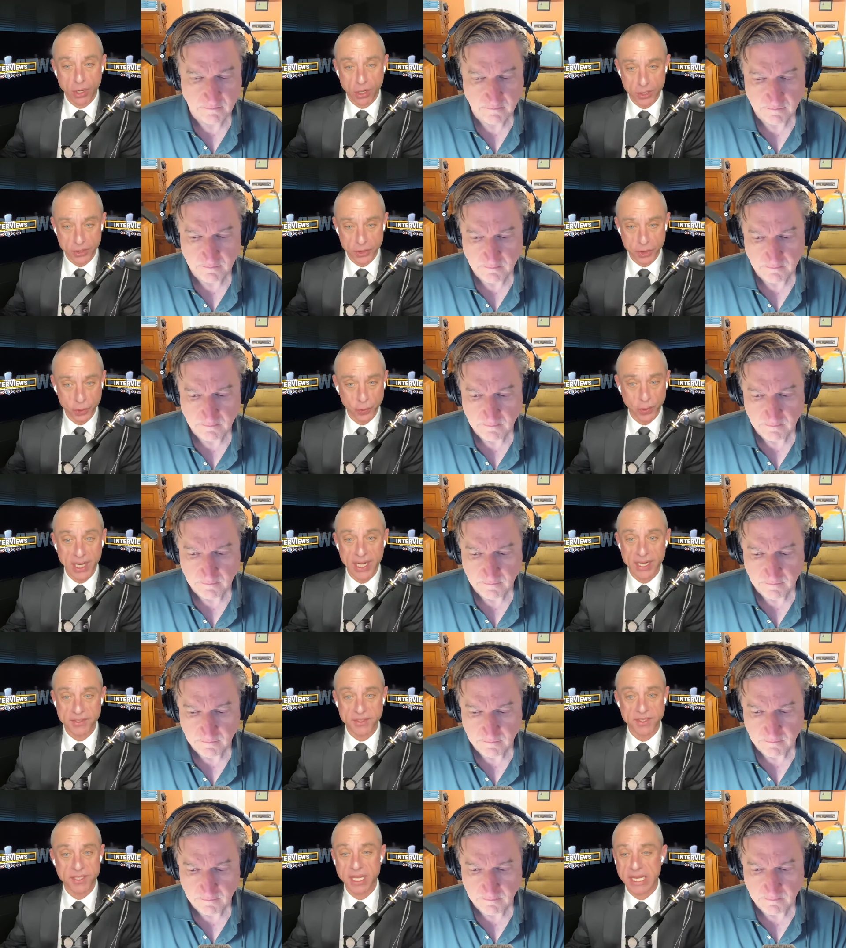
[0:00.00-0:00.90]
Speaker 1: on
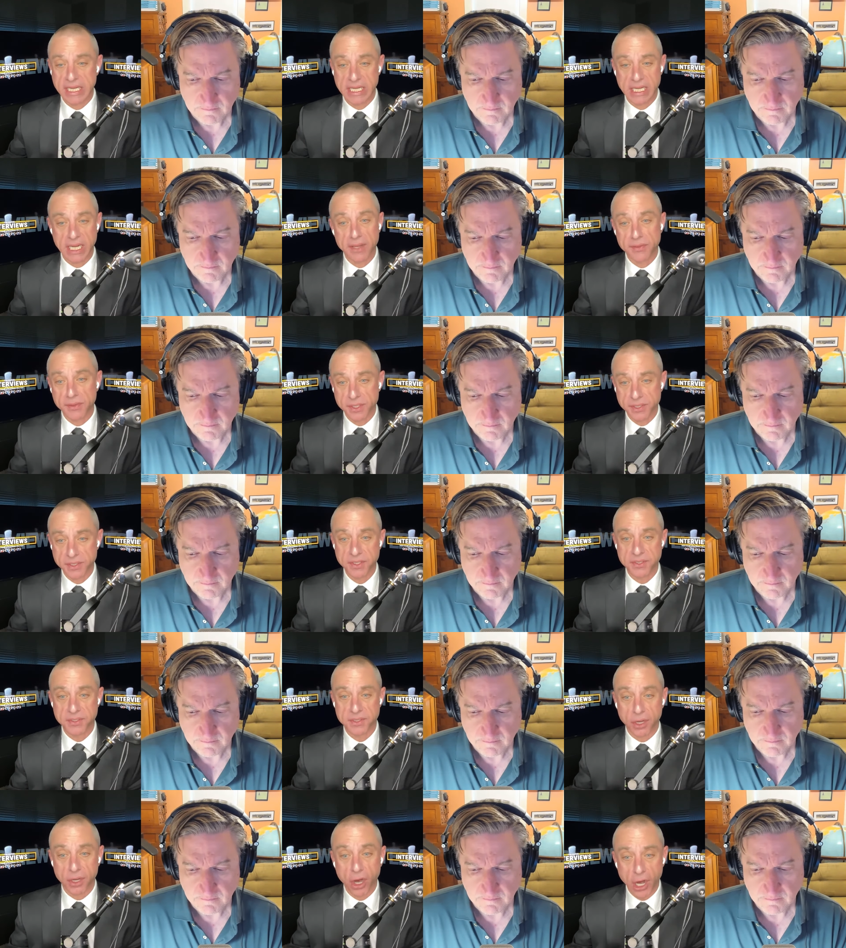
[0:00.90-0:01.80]
trends. And again, this
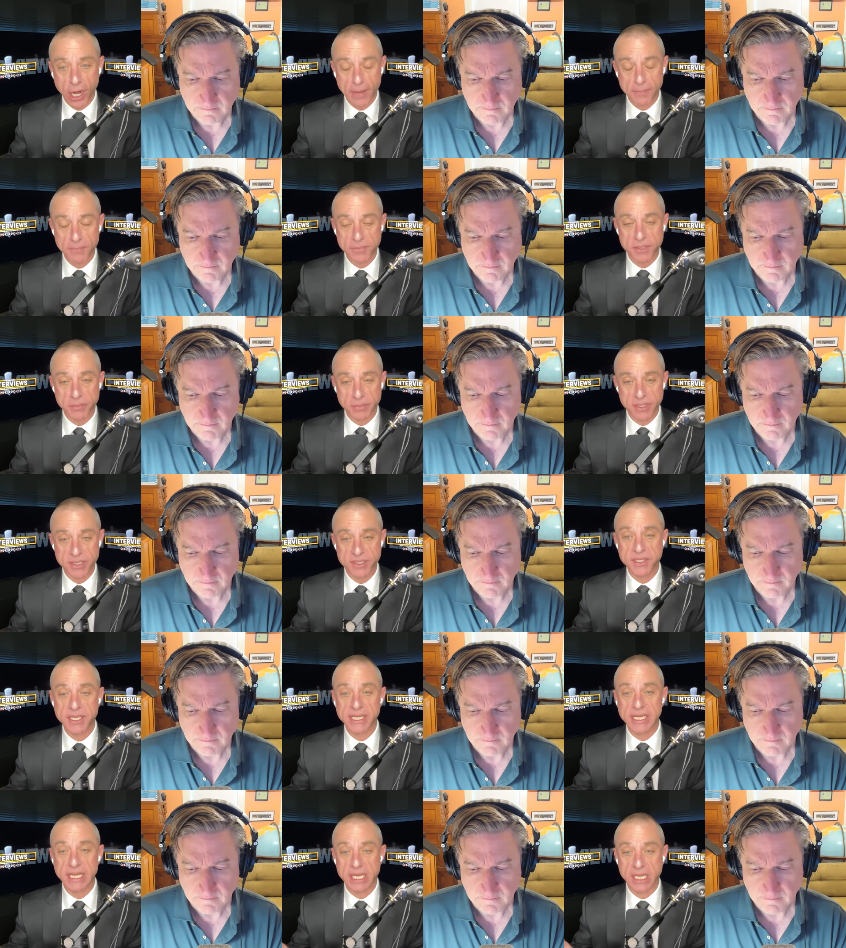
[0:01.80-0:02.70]
is an
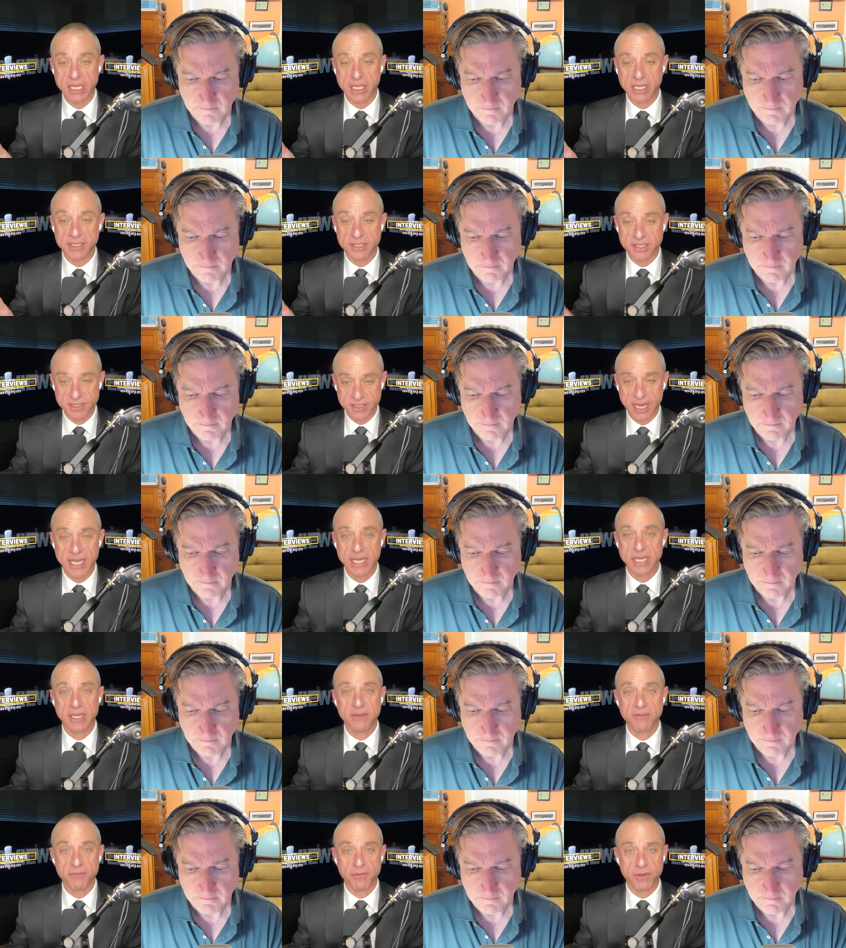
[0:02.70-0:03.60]
optimistic,
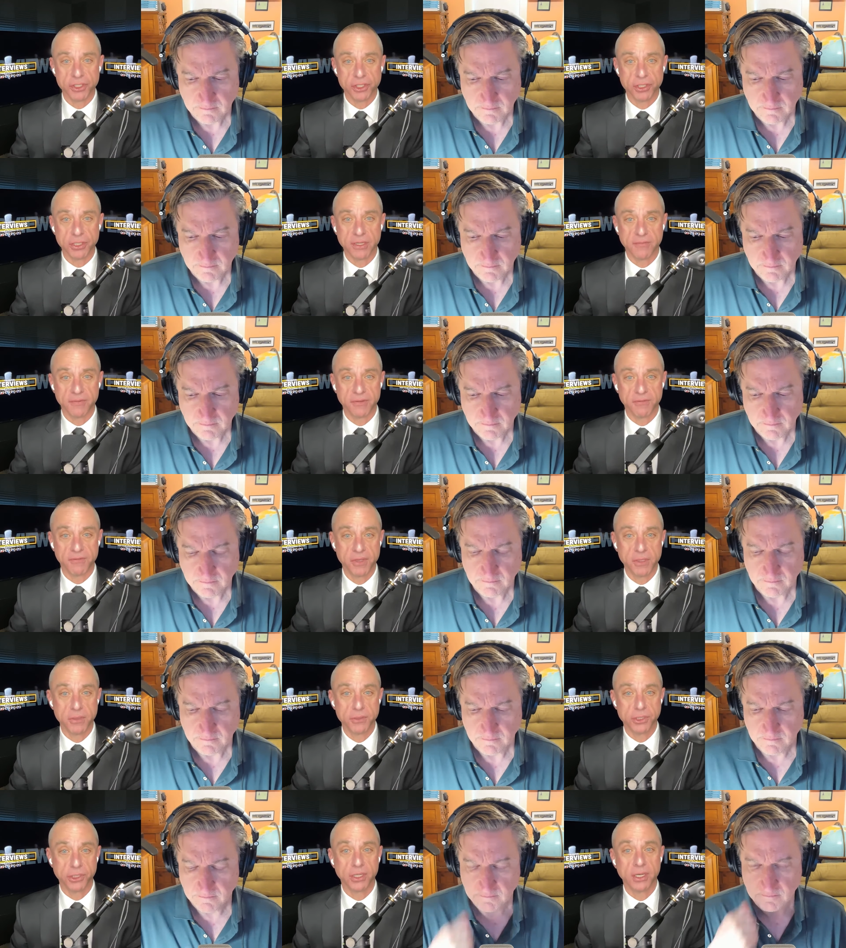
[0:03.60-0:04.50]
exciting vision of the
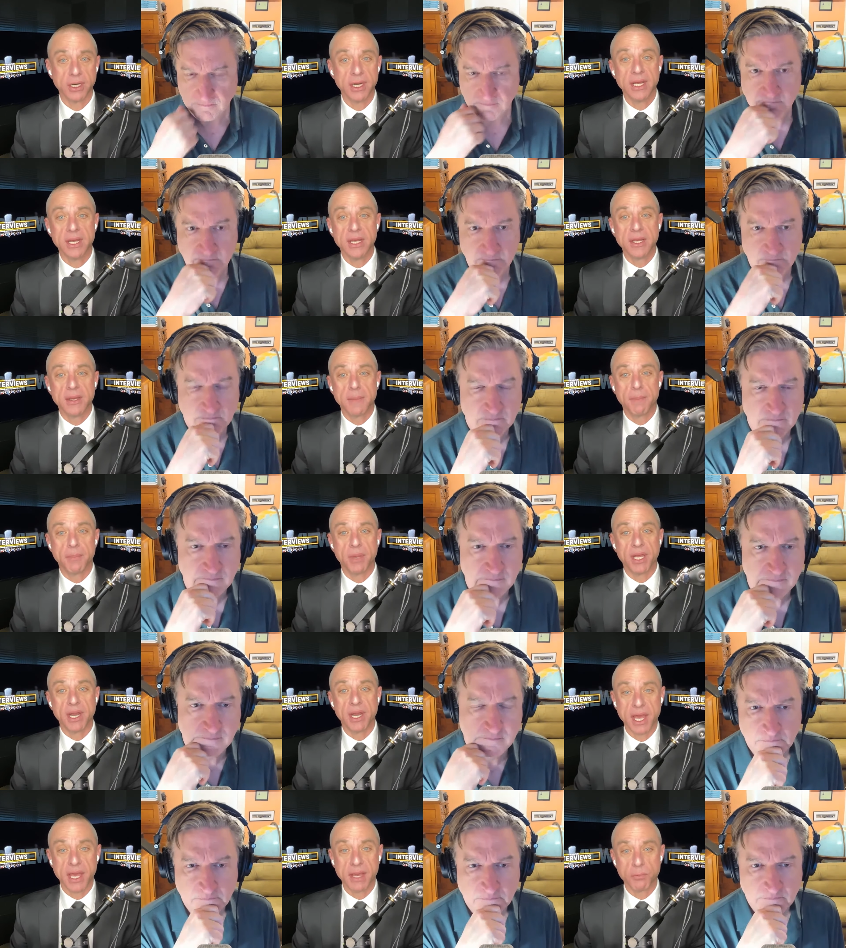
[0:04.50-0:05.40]
future.
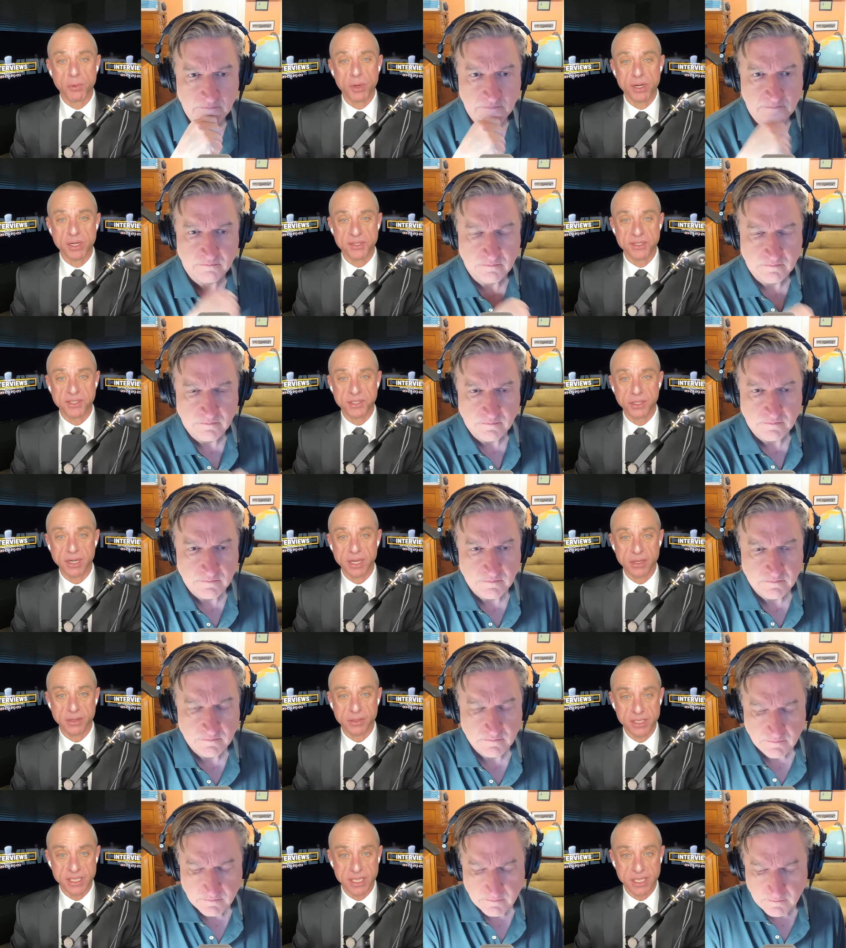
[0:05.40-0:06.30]
But I wanted to start
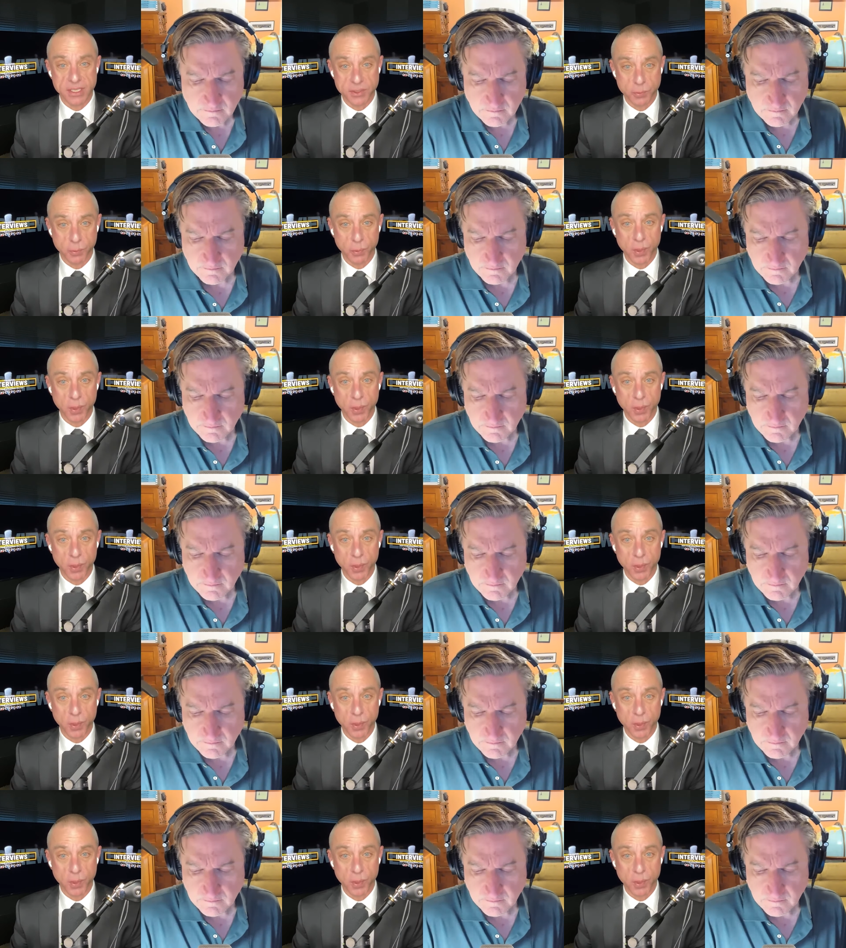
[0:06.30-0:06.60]
out as